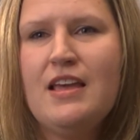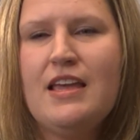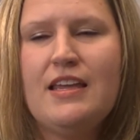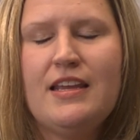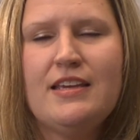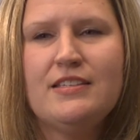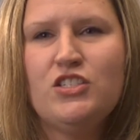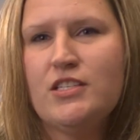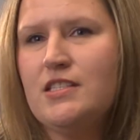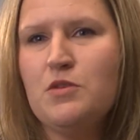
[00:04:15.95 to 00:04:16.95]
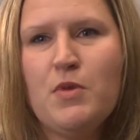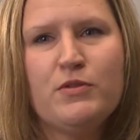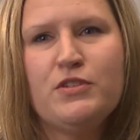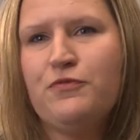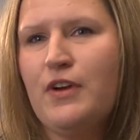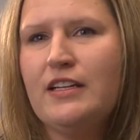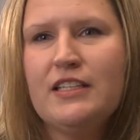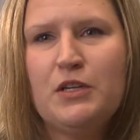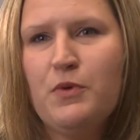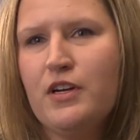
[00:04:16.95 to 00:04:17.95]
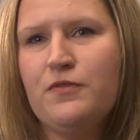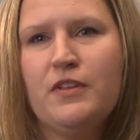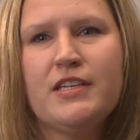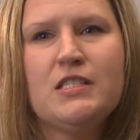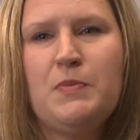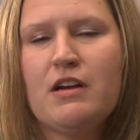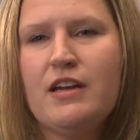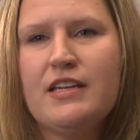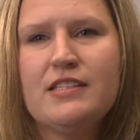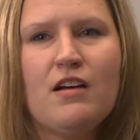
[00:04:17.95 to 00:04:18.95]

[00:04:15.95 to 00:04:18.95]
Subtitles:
it is just the most friendly, wonderful experience.